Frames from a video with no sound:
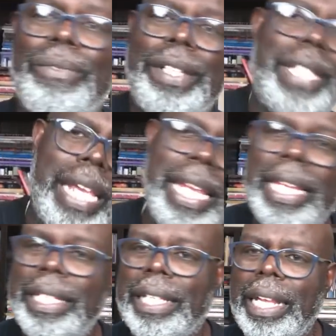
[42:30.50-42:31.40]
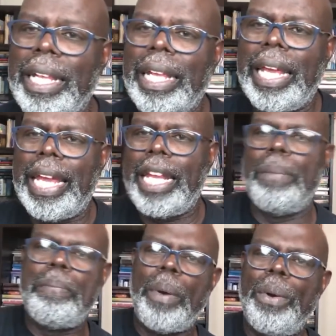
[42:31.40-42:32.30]
with these.
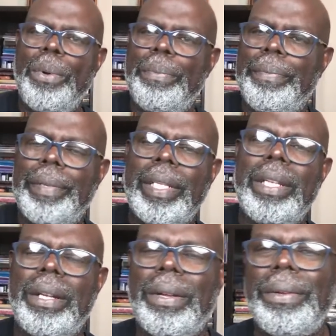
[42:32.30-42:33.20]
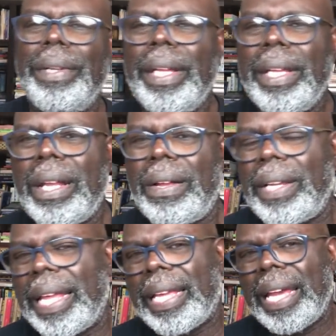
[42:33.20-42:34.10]
And boom, you know, and all
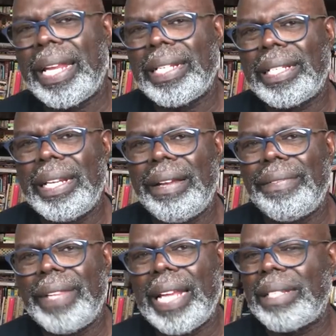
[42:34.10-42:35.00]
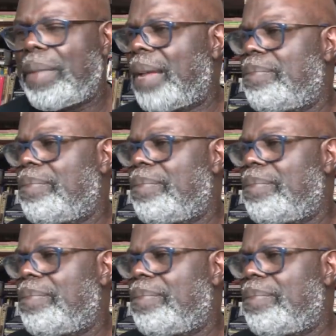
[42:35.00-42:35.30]
that kind of stuff. That's my